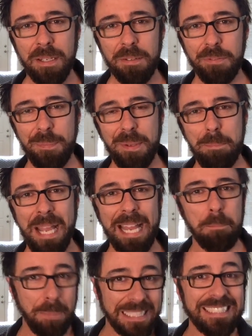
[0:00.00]
from the
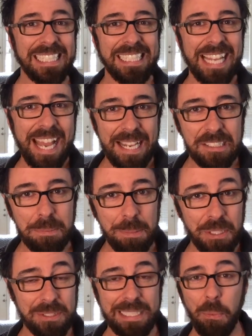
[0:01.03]
band BTS
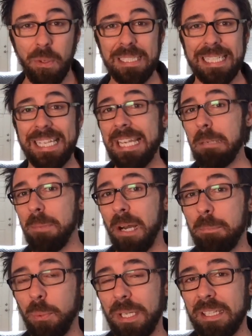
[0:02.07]
because they wanted to keep
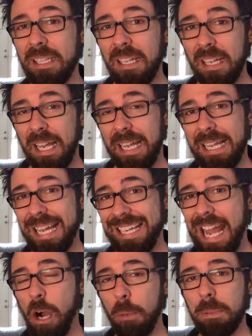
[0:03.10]
up with an
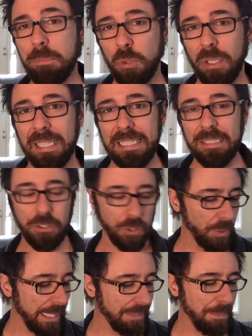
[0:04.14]
album release.
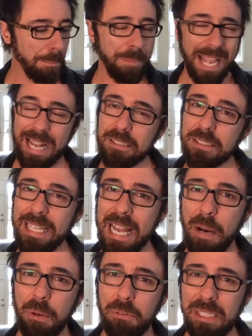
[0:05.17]
So even bands
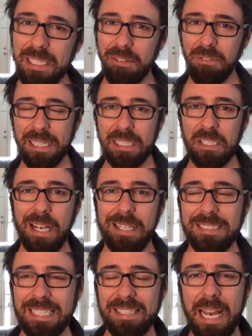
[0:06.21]
now are
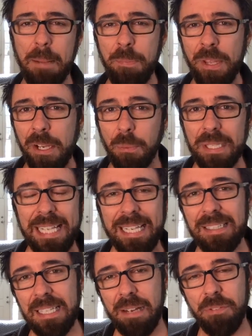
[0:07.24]
recognizing that when they
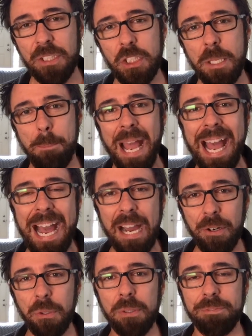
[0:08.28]
leverage the
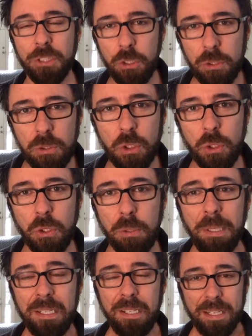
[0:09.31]
power of YouTube,
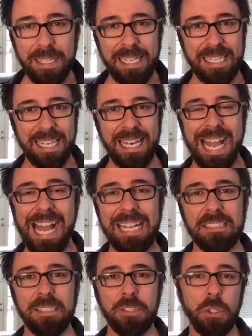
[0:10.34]
they get
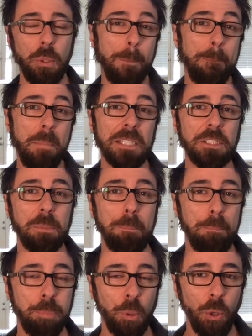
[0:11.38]
access to a much
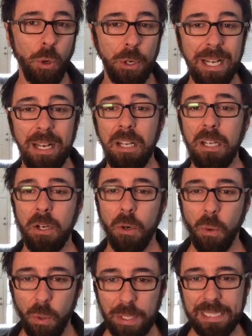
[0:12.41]
broader
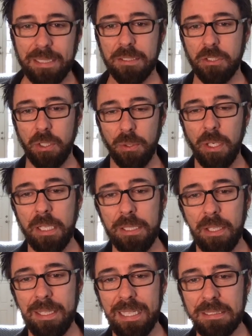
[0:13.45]
audience. So,
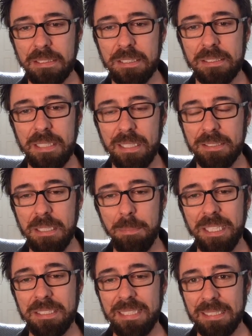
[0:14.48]
there's just some
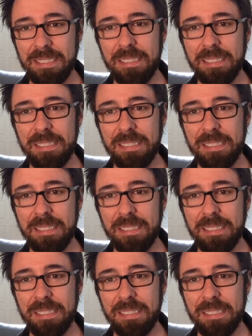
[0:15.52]
of the stats.